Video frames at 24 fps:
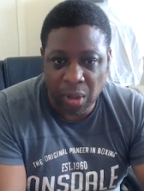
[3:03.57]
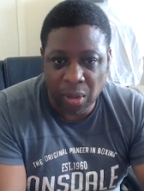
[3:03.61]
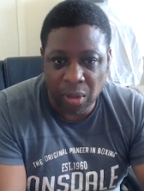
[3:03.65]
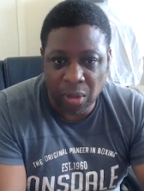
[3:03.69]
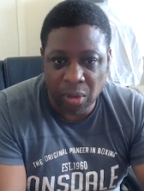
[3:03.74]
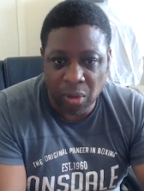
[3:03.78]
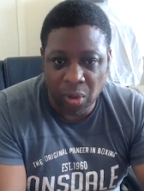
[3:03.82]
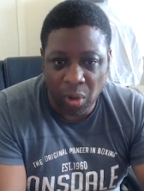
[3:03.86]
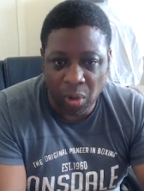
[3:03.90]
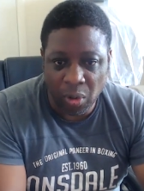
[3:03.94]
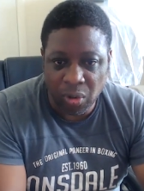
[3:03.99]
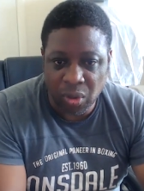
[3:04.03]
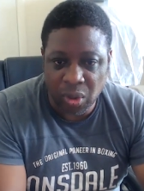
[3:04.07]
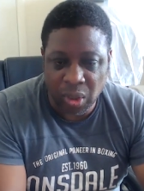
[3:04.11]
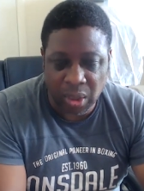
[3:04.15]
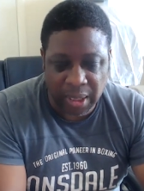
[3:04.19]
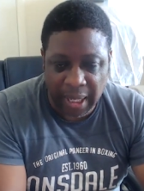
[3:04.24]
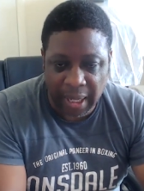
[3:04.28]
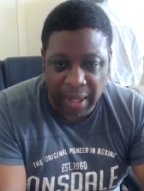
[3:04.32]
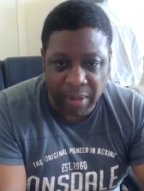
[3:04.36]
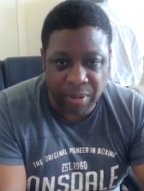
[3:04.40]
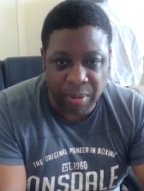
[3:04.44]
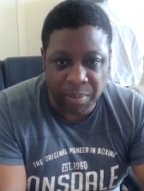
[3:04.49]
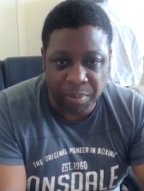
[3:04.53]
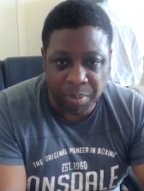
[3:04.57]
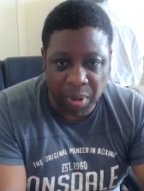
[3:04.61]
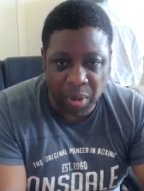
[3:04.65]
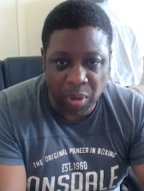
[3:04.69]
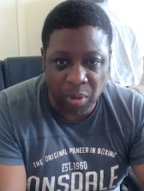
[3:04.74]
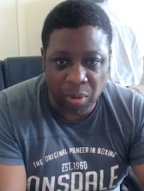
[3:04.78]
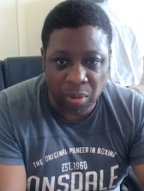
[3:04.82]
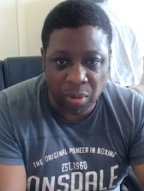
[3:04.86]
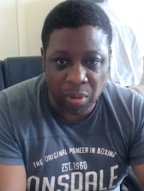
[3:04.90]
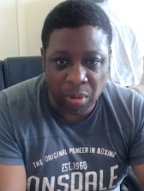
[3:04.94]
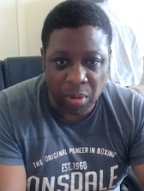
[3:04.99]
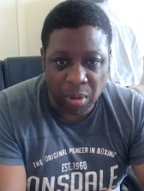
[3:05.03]
not just out of the
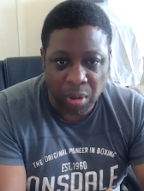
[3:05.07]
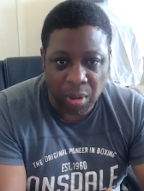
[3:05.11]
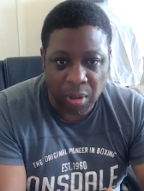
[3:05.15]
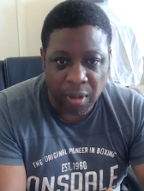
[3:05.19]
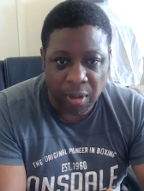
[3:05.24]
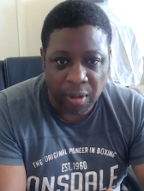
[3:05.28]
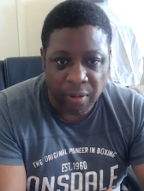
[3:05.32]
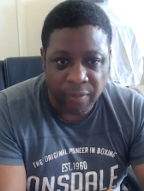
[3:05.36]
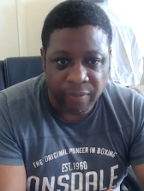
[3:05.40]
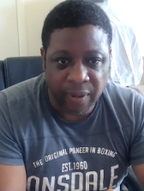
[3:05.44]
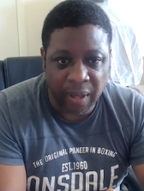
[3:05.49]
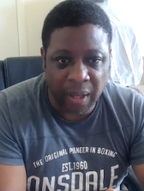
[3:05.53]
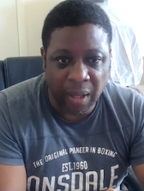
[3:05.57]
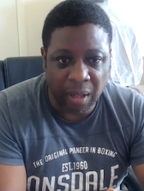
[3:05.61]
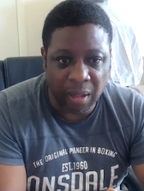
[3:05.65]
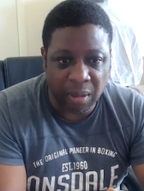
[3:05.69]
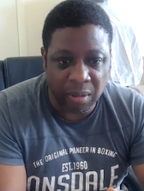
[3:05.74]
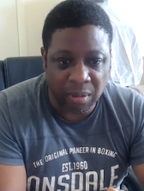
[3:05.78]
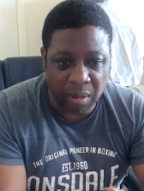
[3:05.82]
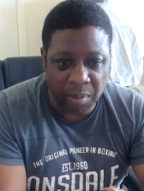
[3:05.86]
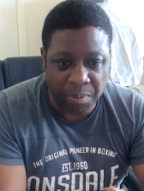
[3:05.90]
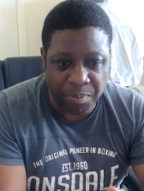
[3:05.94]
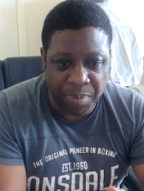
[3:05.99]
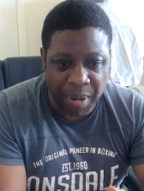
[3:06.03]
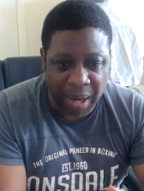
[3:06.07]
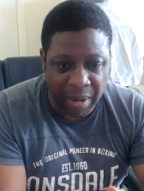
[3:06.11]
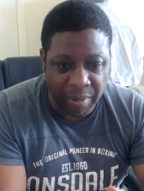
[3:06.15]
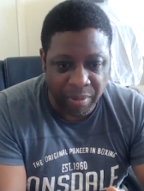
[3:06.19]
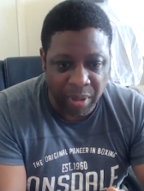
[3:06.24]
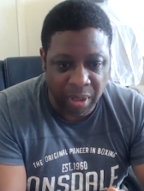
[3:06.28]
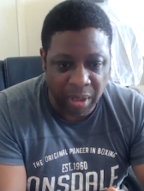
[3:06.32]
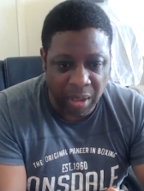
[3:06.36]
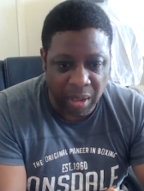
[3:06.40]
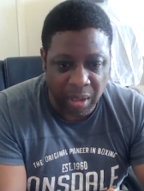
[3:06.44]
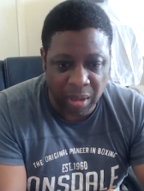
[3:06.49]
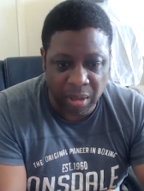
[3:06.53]
blue, but
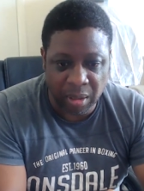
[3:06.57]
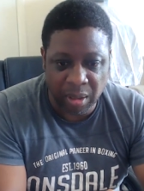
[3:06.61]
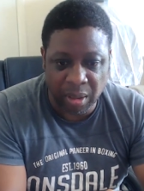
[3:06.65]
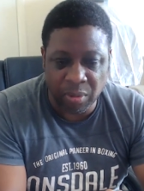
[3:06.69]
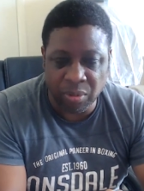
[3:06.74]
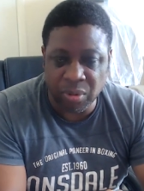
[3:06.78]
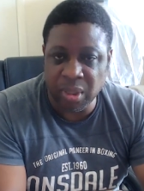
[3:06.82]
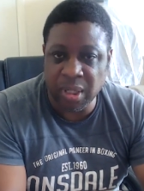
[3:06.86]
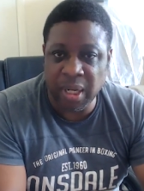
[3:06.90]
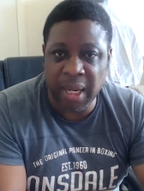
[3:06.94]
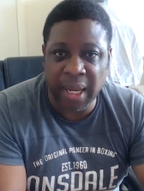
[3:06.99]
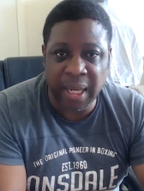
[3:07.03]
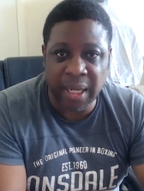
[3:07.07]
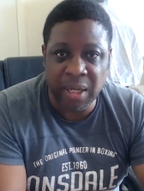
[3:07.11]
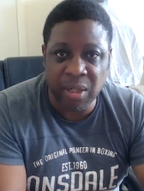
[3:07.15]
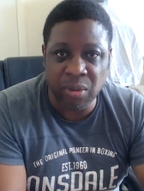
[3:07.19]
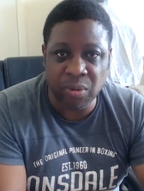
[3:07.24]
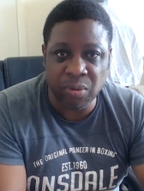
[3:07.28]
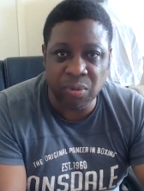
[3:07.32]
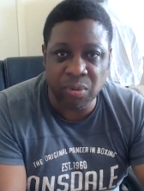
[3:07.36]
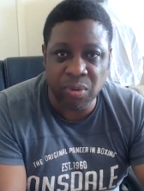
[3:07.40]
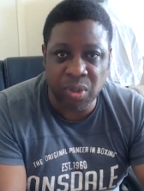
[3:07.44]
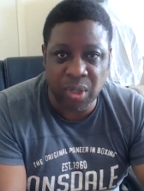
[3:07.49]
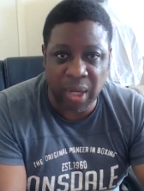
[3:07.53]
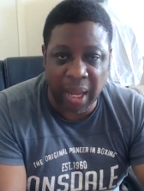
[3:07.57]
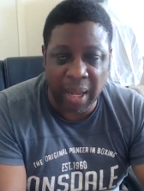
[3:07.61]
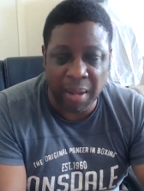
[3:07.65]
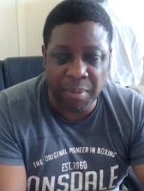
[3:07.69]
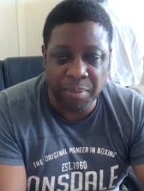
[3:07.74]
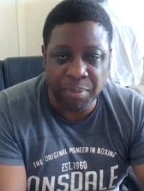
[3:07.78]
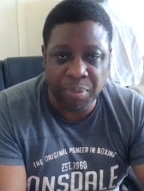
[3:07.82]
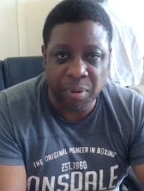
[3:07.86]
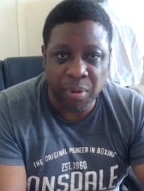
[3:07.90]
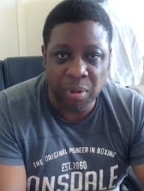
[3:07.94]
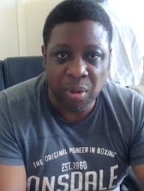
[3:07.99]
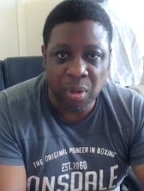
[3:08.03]
apparently there was an Asian
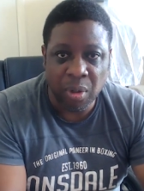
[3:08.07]
chap